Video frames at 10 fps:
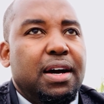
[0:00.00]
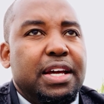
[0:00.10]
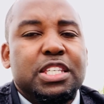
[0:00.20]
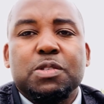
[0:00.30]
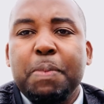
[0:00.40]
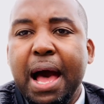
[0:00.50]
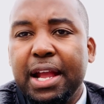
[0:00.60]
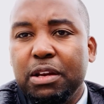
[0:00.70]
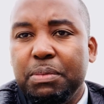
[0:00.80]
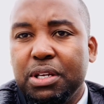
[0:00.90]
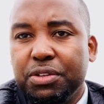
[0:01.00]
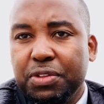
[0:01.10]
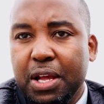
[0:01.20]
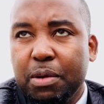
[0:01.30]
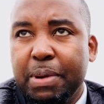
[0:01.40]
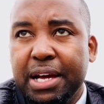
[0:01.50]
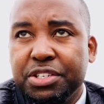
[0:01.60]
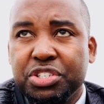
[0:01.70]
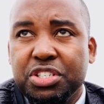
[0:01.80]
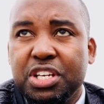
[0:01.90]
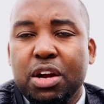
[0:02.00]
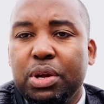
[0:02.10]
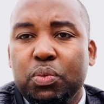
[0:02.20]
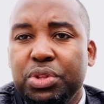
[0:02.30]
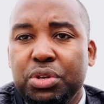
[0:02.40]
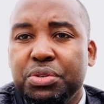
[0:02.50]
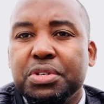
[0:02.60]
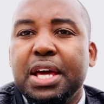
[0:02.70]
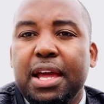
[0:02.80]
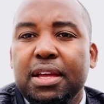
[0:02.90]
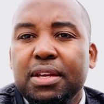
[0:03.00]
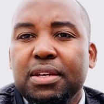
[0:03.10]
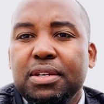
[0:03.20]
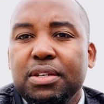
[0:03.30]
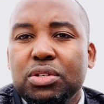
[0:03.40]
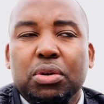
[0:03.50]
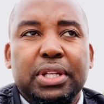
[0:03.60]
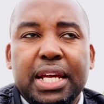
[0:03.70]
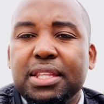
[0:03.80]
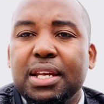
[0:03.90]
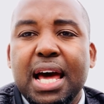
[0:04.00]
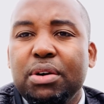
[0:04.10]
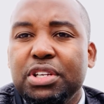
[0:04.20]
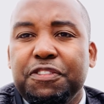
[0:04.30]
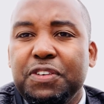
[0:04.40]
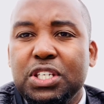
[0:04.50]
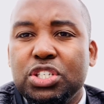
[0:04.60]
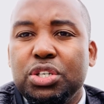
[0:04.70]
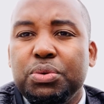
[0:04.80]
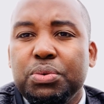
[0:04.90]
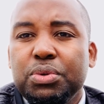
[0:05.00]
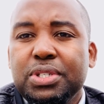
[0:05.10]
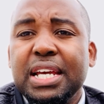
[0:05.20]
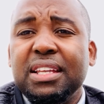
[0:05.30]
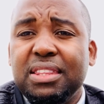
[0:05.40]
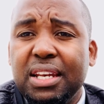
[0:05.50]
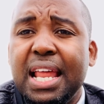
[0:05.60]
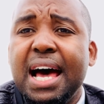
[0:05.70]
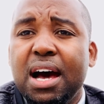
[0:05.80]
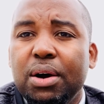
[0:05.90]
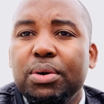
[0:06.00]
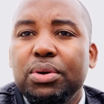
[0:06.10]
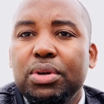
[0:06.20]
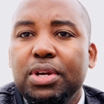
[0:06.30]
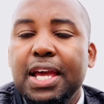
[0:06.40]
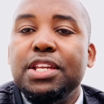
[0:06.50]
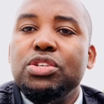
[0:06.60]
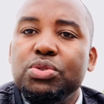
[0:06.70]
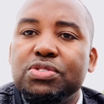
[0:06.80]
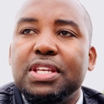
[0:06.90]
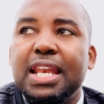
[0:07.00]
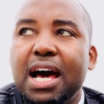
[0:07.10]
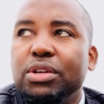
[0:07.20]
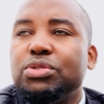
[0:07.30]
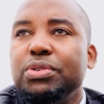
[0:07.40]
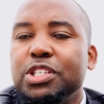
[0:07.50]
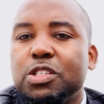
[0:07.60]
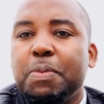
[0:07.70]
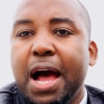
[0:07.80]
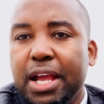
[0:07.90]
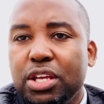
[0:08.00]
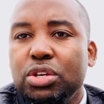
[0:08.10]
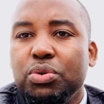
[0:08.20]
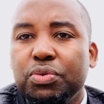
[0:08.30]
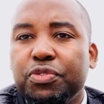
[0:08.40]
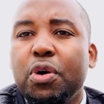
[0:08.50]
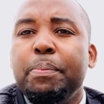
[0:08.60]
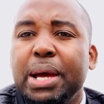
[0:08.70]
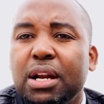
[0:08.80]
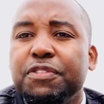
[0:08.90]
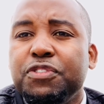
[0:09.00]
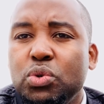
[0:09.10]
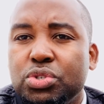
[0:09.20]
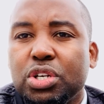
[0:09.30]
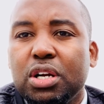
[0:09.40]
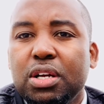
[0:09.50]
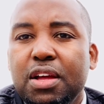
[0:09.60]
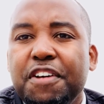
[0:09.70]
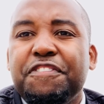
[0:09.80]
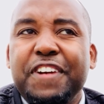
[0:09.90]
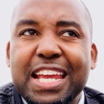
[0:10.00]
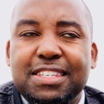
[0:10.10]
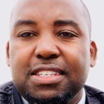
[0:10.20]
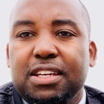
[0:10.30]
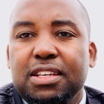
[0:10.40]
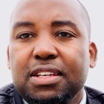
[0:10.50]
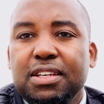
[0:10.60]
inspired me to think about, just sharing with you today. Don't let the now defeat you. Take the now and use the now to inspire you for a better future. Face it.